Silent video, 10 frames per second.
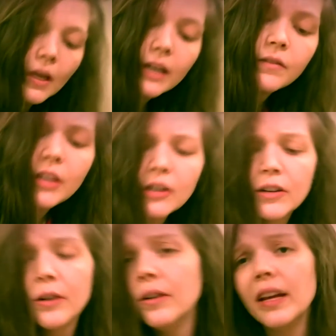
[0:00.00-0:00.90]
if you don't
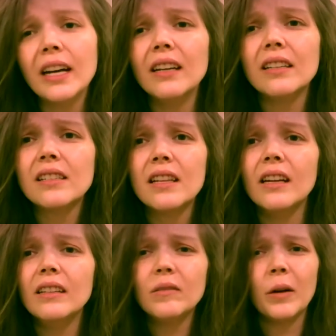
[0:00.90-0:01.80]
know who that is,
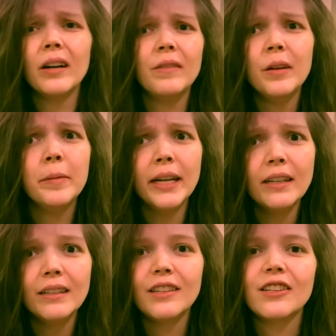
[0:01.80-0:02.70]
then where have you
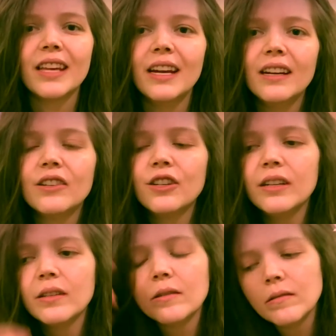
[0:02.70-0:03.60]
been? Just kidding.
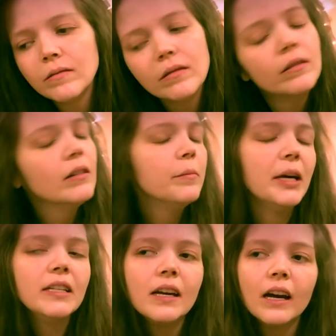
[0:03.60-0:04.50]
She's
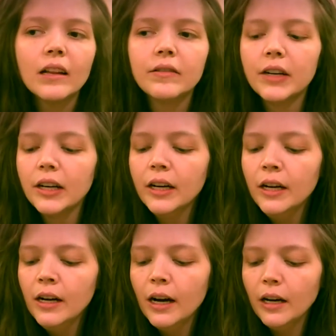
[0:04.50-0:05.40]
amazing. I love her.
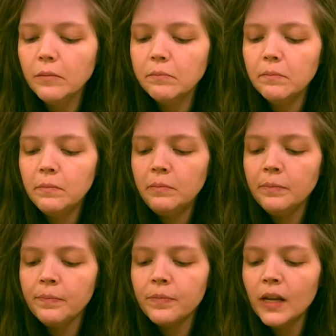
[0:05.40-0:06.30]

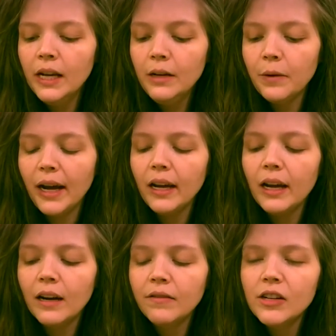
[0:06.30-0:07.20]
Anyway, and I